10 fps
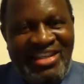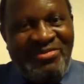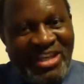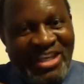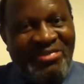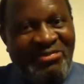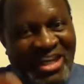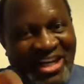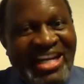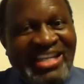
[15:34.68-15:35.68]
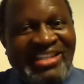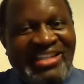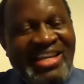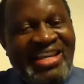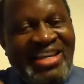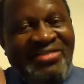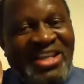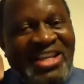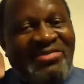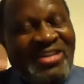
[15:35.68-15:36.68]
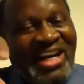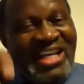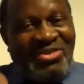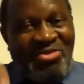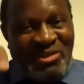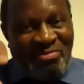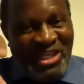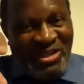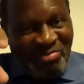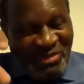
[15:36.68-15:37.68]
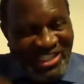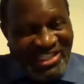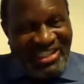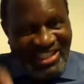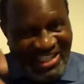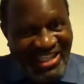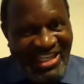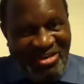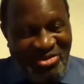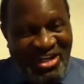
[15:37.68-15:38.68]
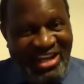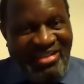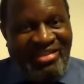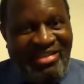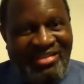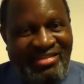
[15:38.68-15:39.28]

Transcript: Even if Christ was being preached here on earth,